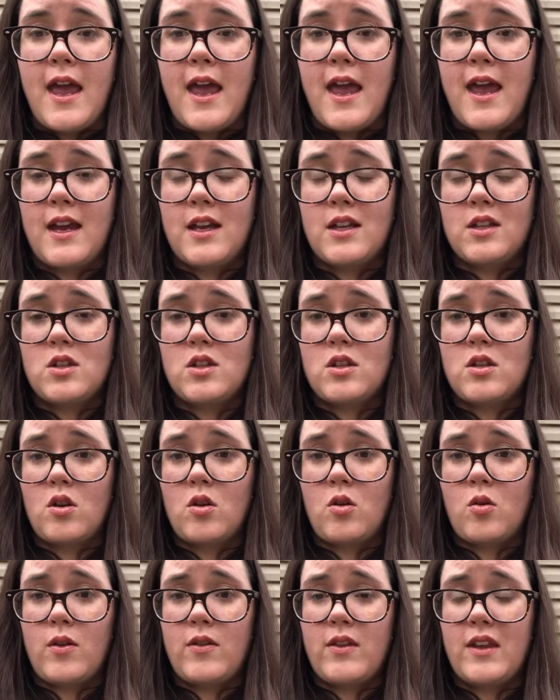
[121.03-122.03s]
And
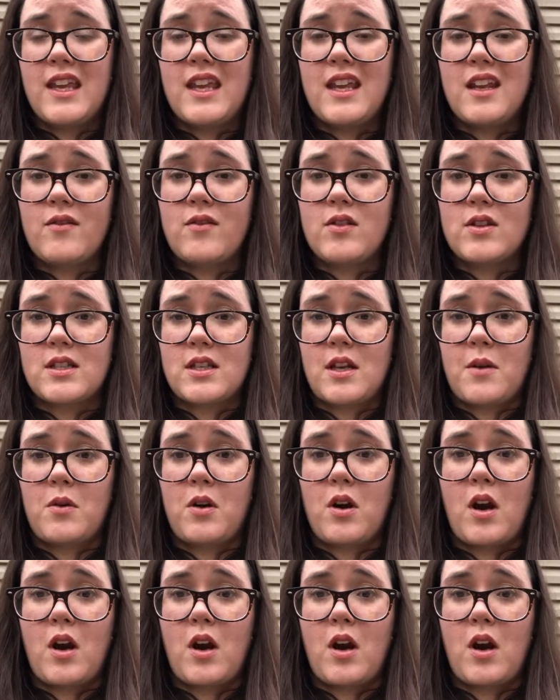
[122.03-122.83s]
so in the heat of the summer,